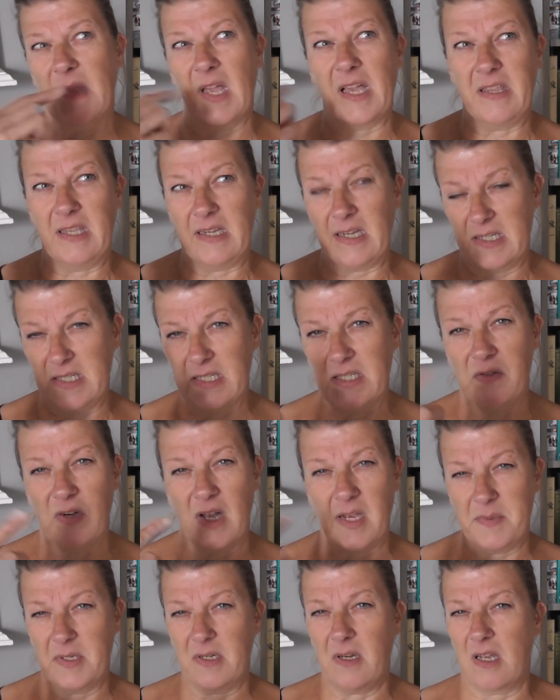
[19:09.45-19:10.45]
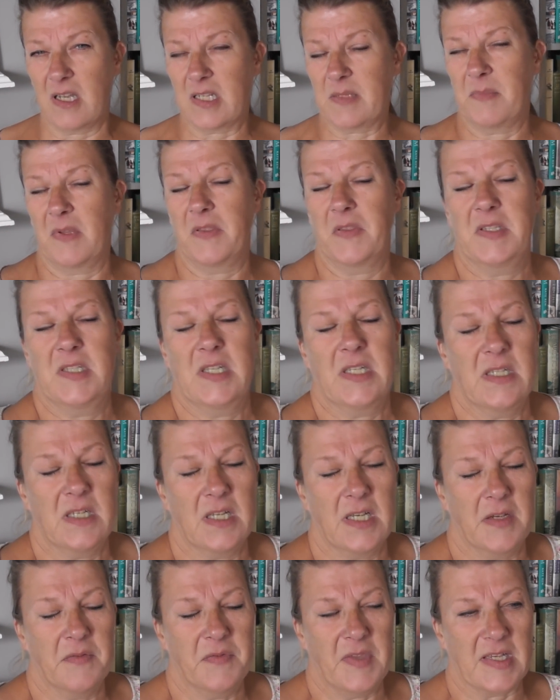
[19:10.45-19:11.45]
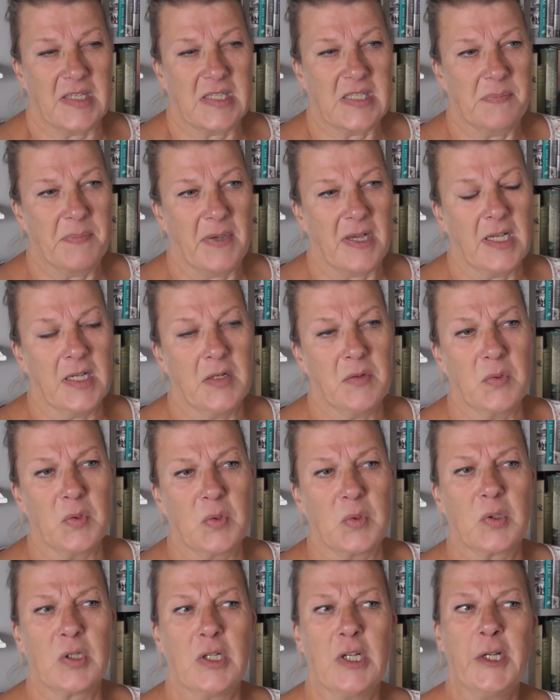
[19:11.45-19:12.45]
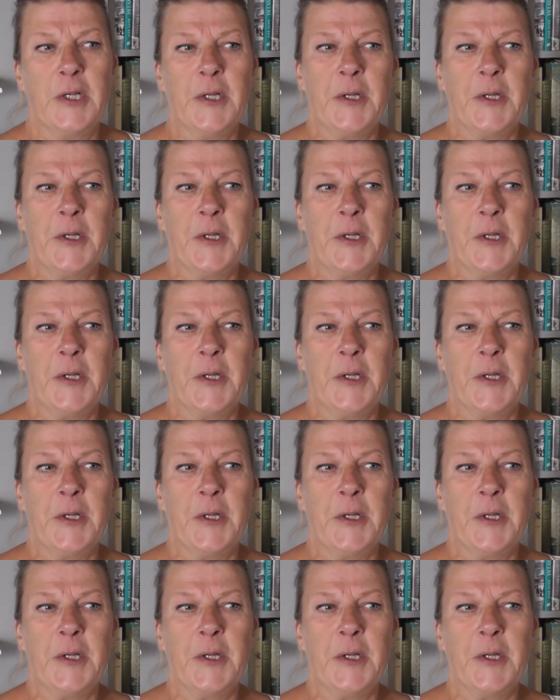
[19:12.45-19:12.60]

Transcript: I think I described it last month, didn't I, of that spiral.